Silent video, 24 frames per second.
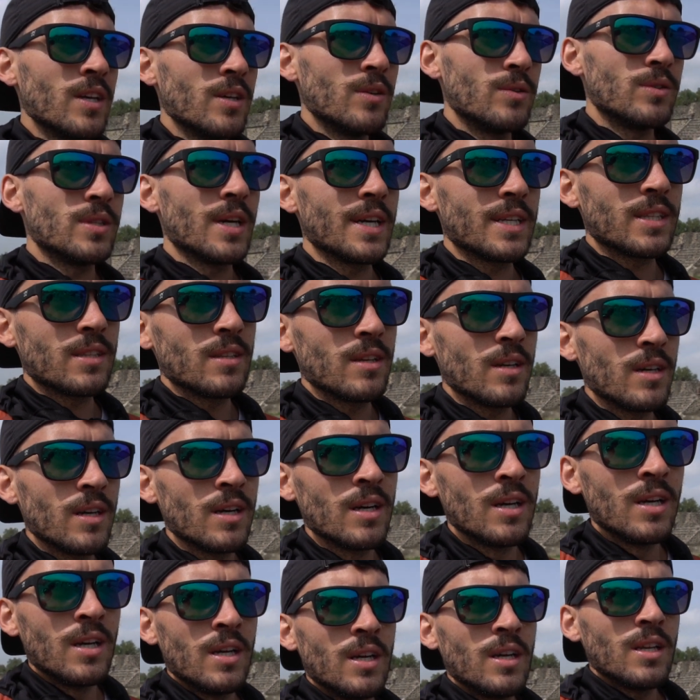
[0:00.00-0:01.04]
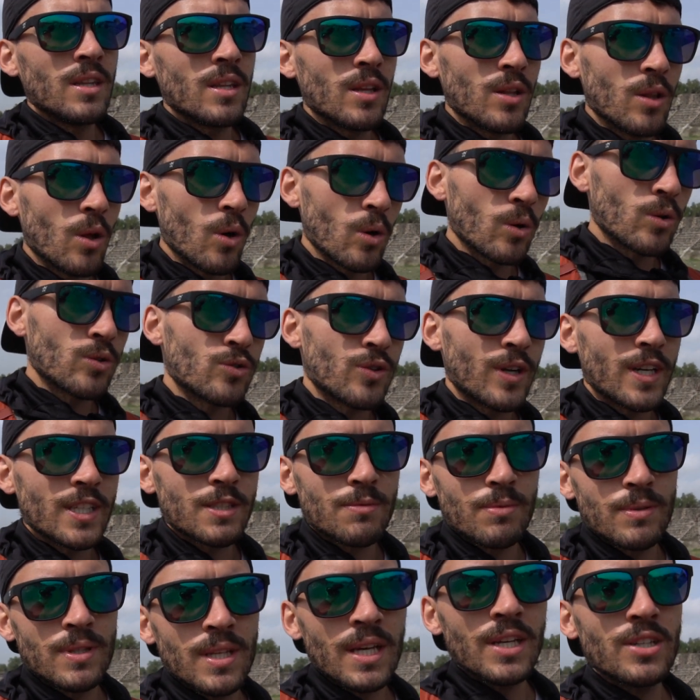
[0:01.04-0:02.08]
You take the local
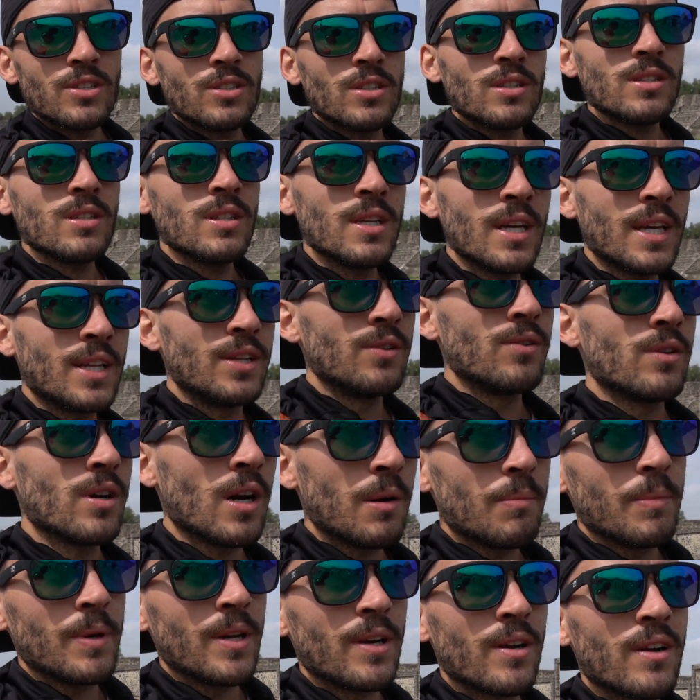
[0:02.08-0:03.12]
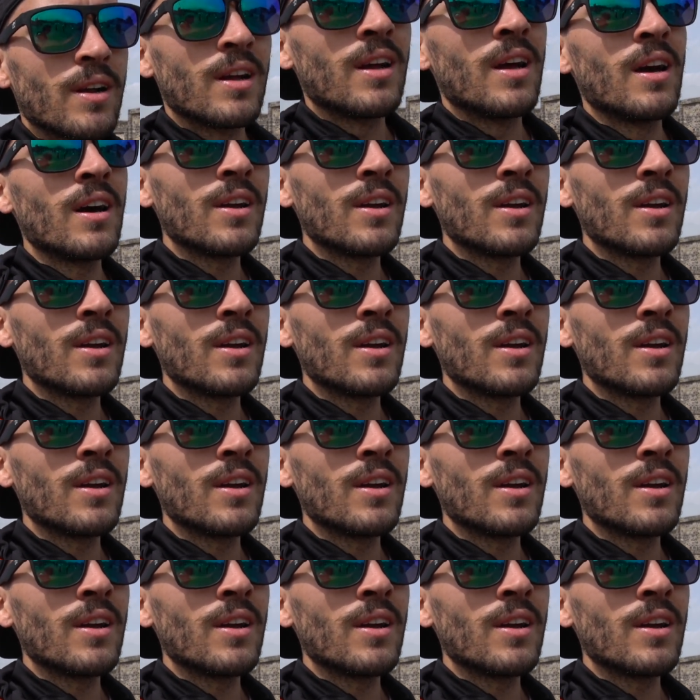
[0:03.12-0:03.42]
transportation and you come here.